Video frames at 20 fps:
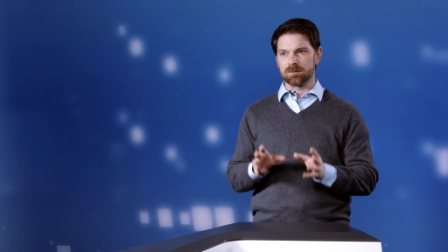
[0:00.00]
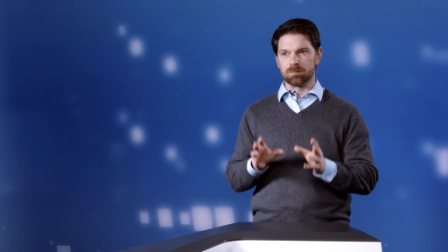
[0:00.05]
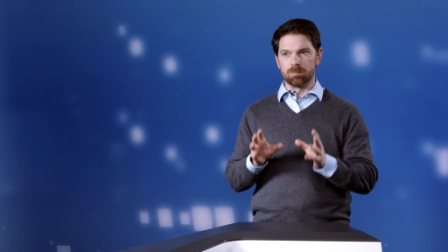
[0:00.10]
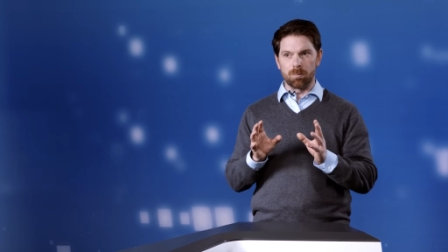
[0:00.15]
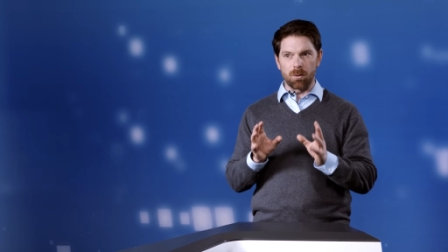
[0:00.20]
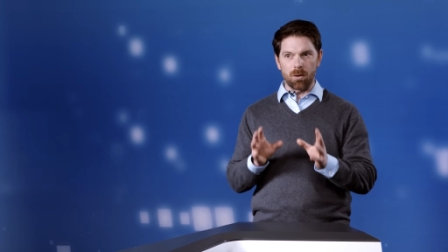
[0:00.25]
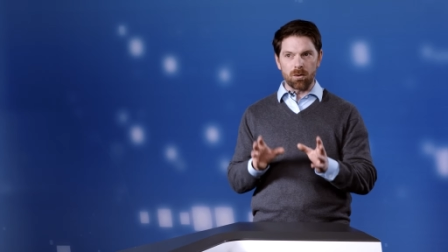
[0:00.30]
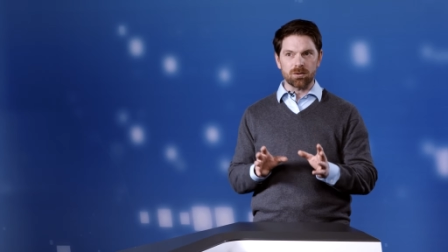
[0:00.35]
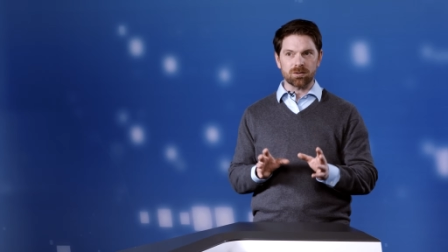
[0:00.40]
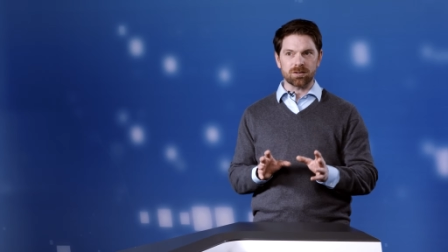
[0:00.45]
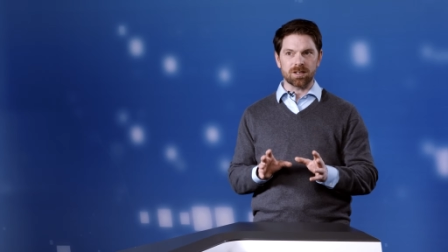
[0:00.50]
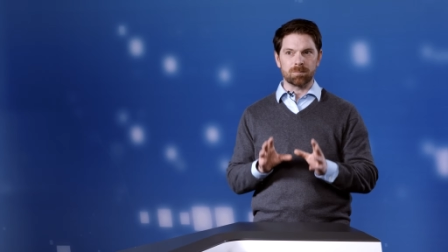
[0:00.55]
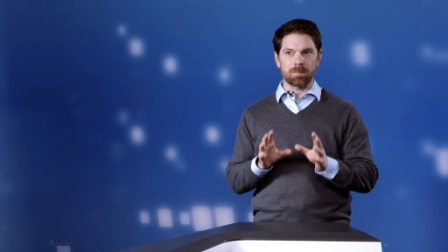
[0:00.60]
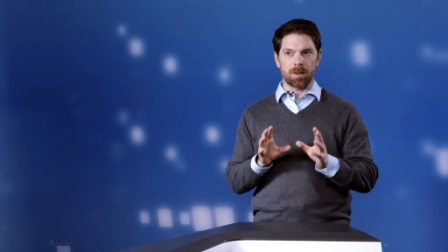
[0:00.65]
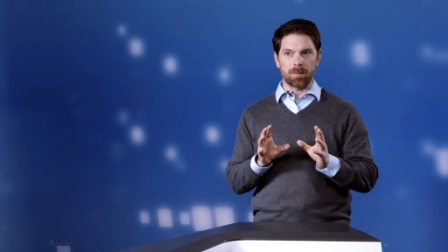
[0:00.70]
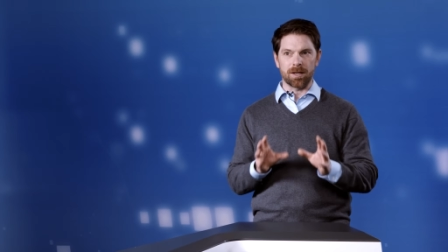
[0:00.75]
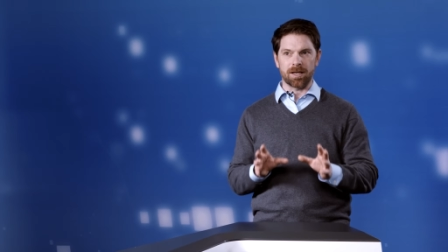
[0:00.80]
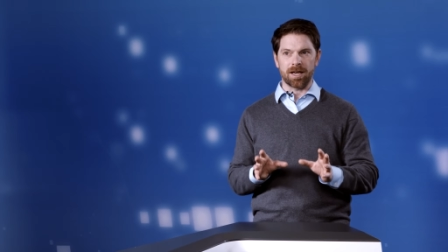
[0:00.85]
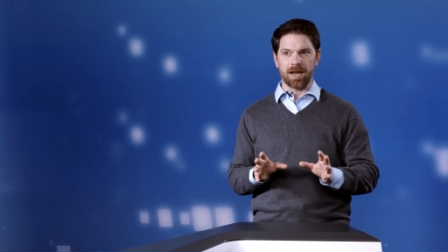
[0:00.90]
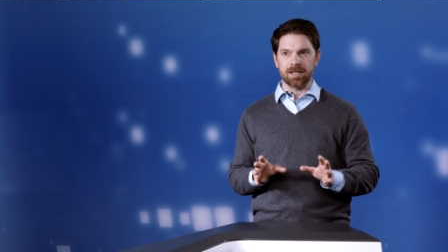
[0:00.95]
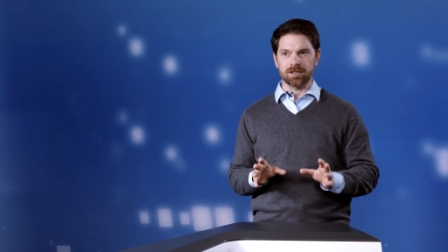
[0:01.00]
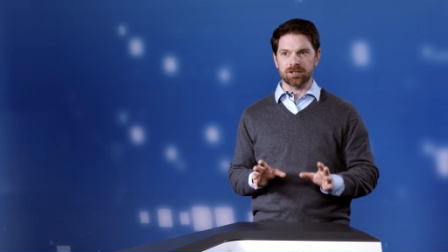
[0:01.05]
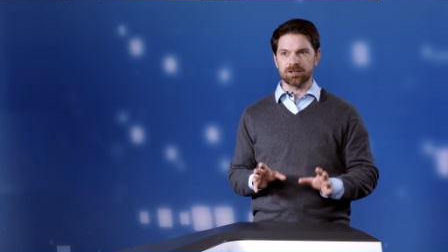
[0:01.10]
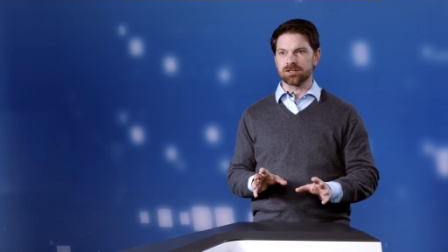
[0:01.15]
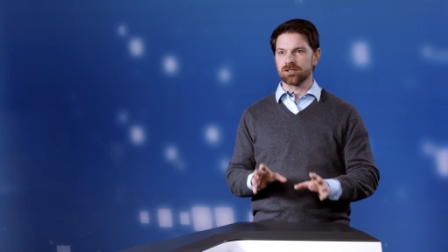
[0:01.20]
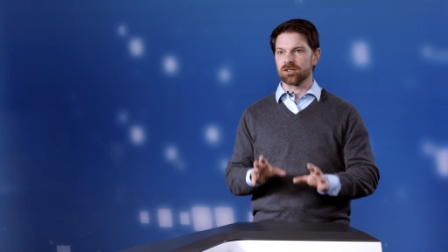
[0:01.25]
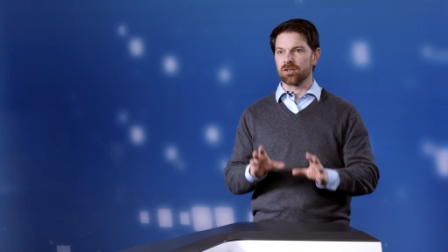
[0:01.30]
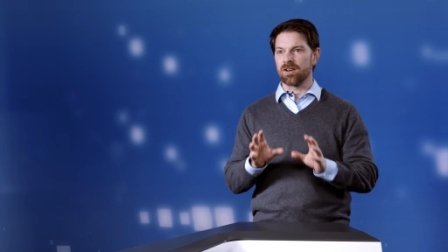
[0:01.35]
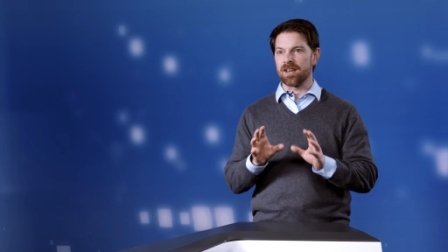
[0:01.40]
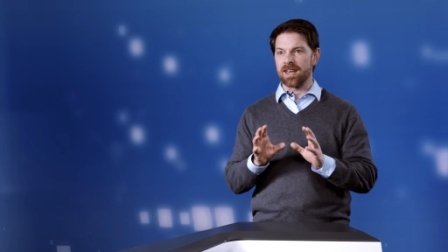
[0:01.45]
books and
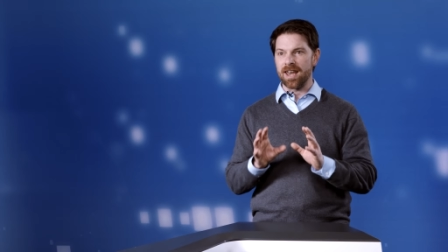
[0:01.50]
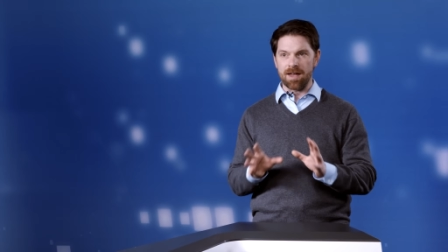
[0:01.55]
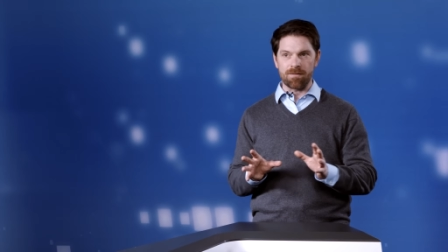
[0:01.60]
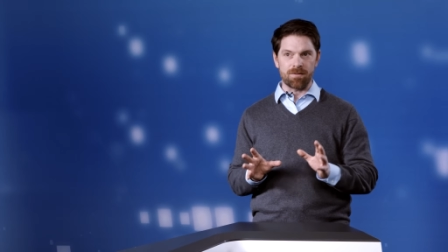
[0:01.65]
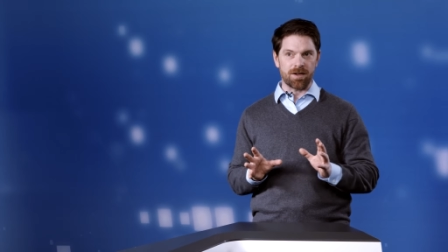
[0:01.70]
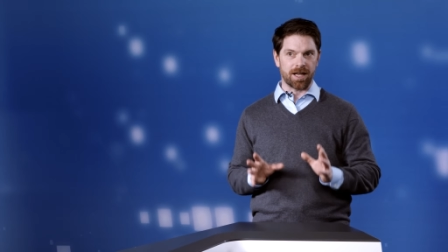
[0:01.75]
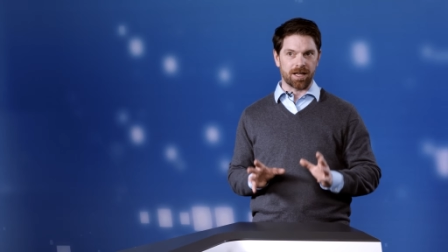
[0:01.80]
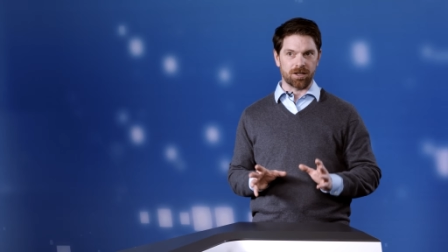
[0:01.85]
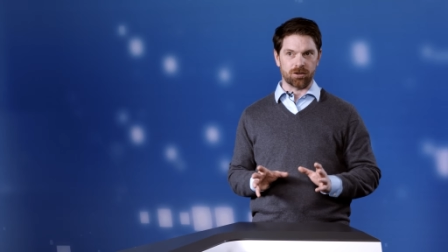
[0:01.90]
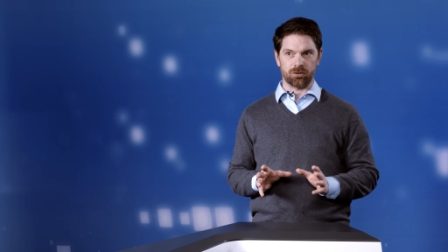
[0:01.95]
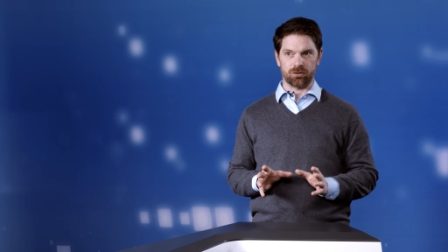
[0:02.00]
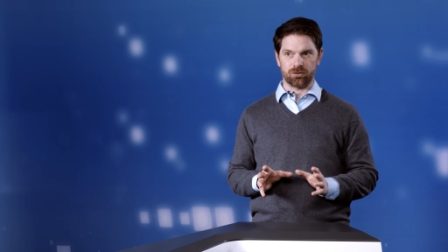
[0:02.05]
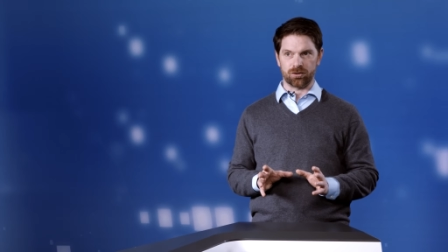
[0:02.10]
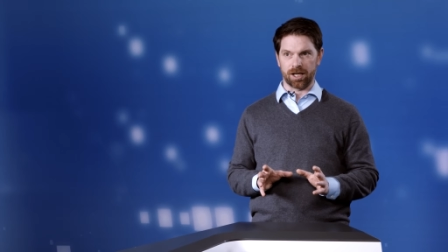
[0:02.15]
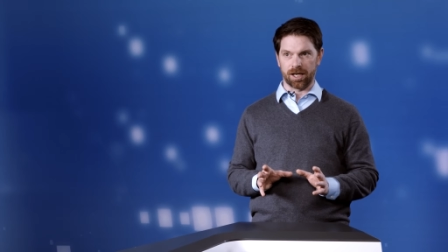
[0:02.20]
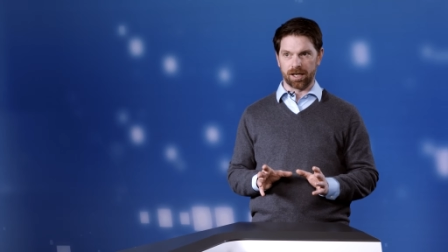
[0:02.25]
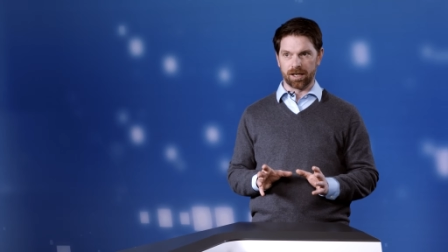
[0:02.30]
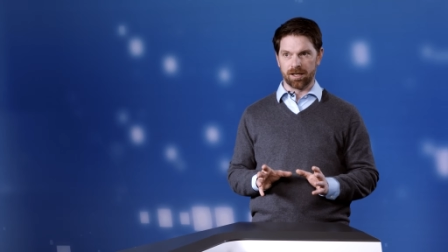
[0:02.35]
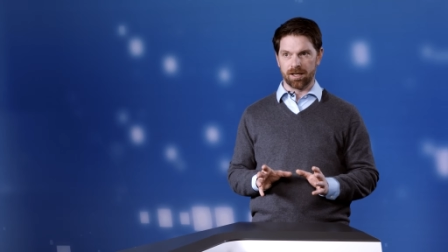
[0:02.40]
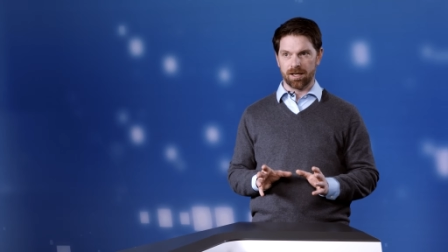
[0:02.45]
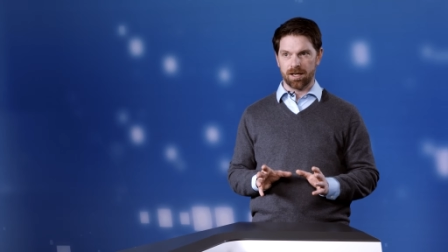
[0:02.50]
publications you never get to see